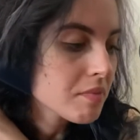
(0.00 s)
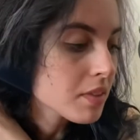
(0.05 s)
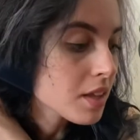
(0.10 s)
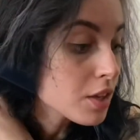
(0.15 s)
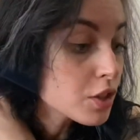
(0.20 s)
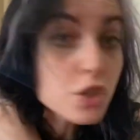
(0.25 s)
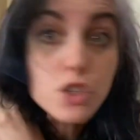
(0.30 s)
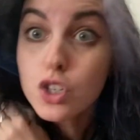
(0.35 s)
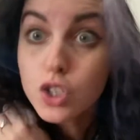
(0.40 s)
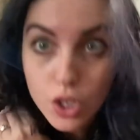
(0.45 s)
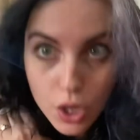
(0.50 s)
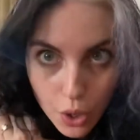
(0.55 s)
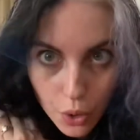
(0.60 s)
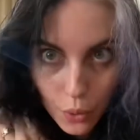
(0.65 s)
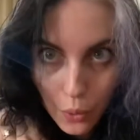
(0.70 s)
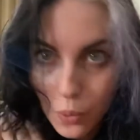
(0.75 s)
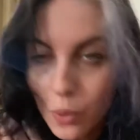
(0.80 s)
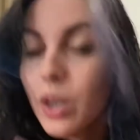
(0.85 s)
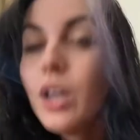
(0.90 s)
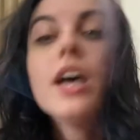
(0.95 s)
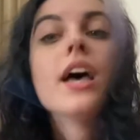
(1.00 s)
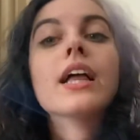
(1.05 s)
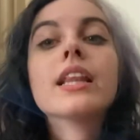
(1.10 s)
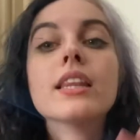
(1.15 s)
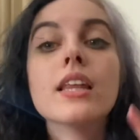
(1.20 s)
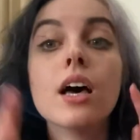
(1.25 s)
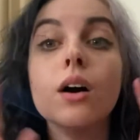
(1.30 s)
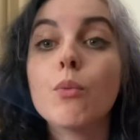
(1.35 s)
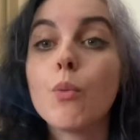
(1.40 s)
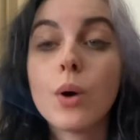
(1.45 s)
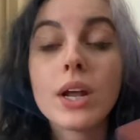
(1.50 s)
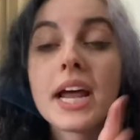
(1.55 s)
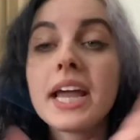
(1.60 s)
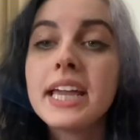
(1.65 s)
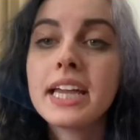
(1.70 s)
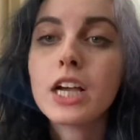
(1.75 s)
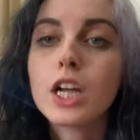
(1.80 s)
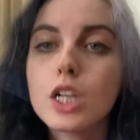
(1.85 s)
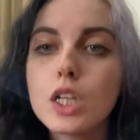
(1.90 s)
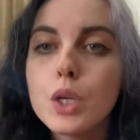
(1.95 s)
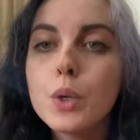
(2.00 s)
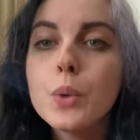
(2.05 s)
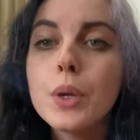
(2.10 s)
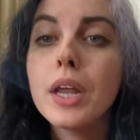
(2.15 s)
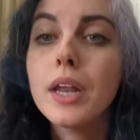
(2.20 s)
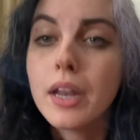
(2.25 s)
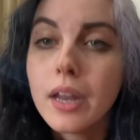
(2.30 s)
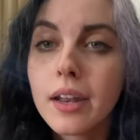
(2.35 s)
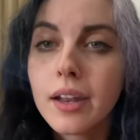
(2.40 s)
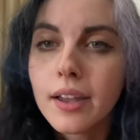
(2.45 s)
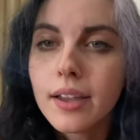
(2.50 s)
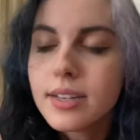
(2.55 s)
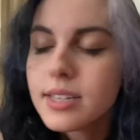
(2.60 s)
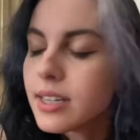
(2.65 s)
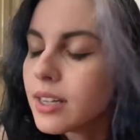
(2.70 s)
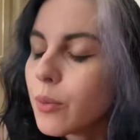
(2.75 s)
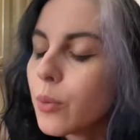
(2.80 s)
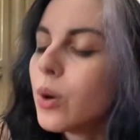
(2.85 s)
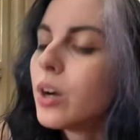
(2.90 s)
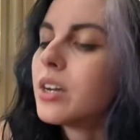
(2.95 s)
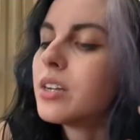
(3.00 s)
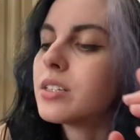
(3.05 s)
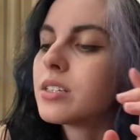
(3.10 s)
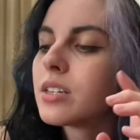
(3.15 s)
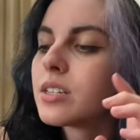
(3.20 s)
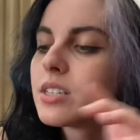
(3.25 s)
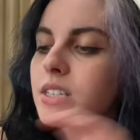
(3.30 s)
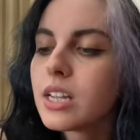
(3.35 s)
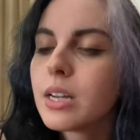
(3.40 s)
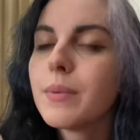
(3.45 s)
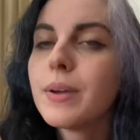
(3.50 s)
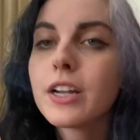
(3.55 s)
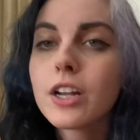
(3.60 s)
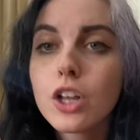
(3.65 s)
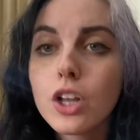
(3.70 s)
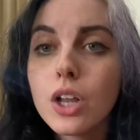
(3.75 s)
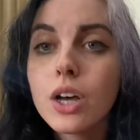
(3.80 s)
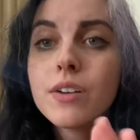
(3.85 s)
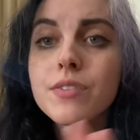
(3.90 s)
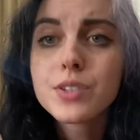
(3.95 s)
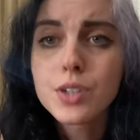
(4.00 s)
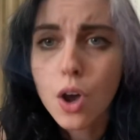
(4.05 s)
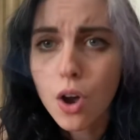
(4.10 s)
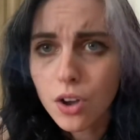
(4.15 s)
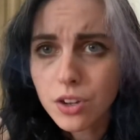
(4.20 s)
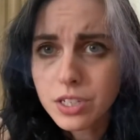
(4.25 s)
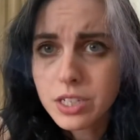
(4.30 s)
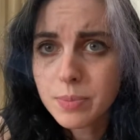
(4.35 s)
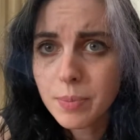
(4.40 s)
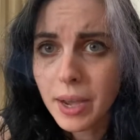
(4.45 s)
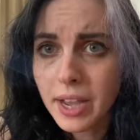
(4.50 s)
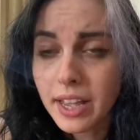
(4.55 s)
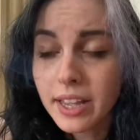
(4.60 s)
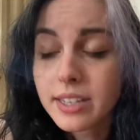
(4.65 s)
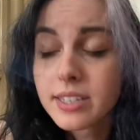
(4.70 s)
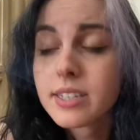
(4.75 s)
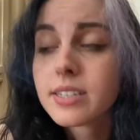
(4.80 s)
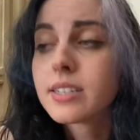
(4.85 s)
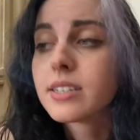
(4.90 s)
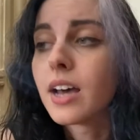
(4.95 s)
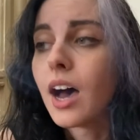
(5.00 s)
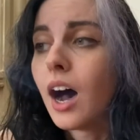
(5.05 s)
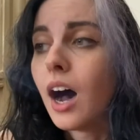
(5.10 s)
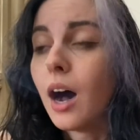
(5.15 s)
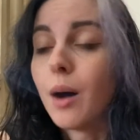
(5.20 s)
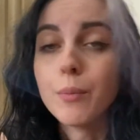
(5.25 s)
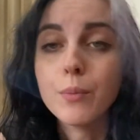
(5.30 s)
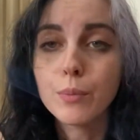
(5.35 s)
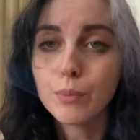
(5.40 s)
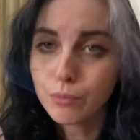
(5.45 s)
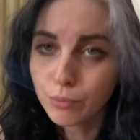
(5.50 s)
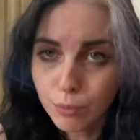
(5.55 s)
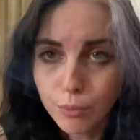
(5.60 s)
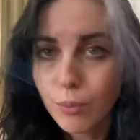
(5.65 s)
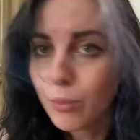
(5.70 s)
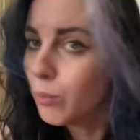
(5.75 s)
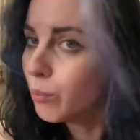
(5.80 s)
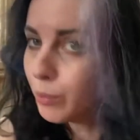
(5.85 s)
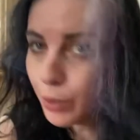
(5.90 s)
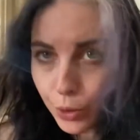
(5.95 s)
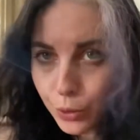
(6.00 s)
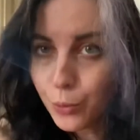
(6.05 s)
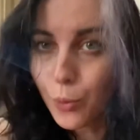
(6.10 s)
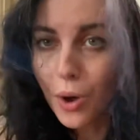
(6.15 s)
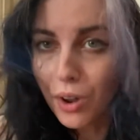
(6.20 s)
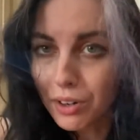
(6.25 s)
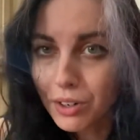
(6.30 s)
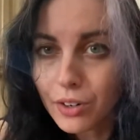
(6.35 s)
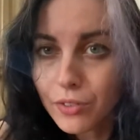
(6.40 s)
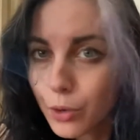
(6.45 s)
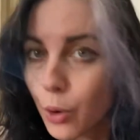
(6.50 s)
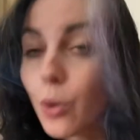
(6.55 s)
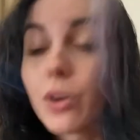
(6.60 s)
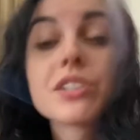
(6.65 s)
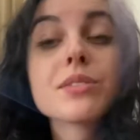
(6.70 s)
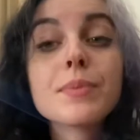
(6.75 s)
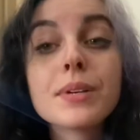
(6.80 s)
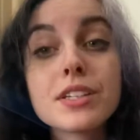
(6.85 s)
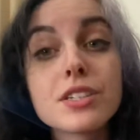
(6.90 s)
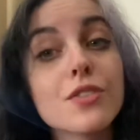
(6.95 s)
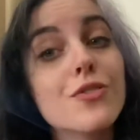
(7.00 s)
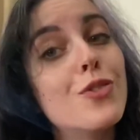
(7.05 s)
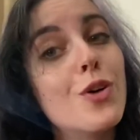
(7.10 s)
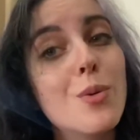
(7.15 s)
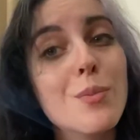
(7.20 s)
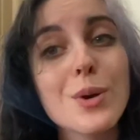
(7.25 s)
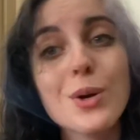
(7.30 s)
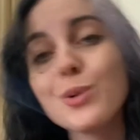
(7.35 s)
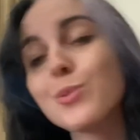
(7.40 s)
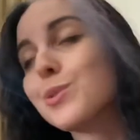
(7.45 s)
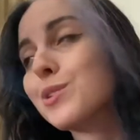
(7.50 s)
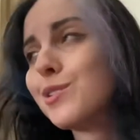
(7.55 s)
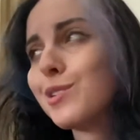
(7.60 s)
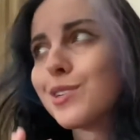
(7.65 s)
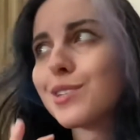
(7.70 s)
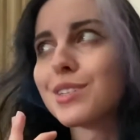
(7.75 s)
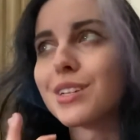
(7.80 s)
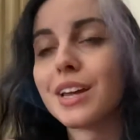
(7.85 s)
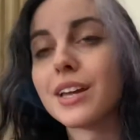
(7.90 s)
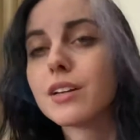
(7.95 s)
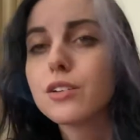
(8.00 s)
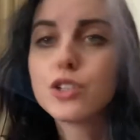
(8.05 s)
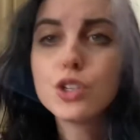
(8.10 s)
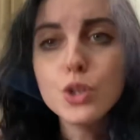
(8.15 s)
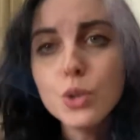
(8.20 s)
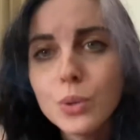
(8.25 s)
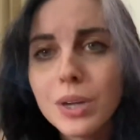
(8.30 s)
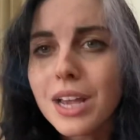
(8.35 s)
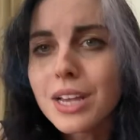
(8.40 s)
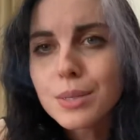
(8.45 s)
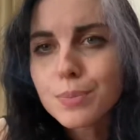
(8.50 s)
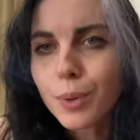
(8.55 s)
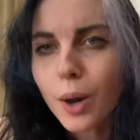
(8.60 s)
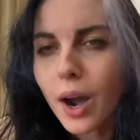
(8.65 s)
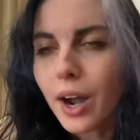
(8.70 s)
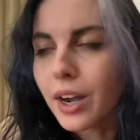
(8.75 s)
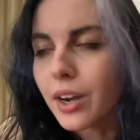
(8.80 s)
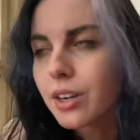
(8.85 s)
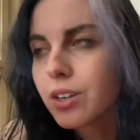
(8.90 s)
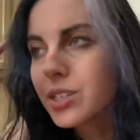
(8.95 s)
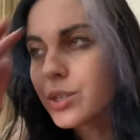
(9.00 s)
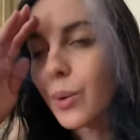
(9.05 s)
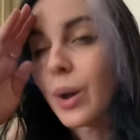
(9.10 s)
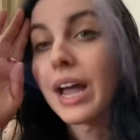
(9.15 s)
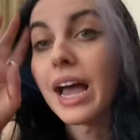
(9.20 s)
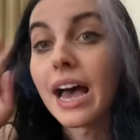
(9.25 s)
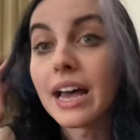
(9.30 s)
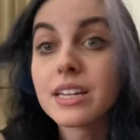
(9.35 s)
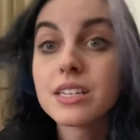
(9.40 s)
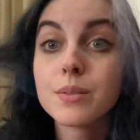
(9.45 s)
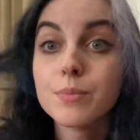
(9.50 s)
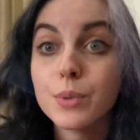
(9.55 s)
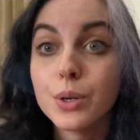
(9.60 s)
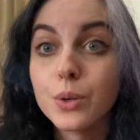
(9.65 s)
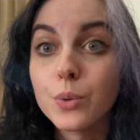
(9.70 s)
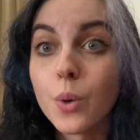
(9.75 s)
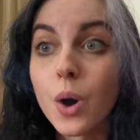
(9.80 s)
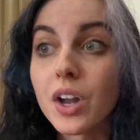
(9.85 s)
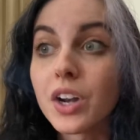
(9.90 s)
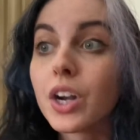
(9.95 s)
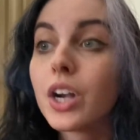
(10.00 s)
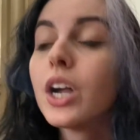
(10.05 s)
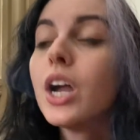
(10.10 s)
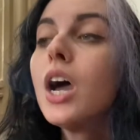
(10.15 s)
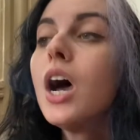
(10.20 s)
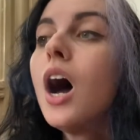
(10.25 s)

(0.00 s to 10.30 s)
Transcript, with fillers: so the, what I included in it was cinnamon, cloves, allspice, um, moon water, of course, because the full moon was just like two days prior, so I had some moon water.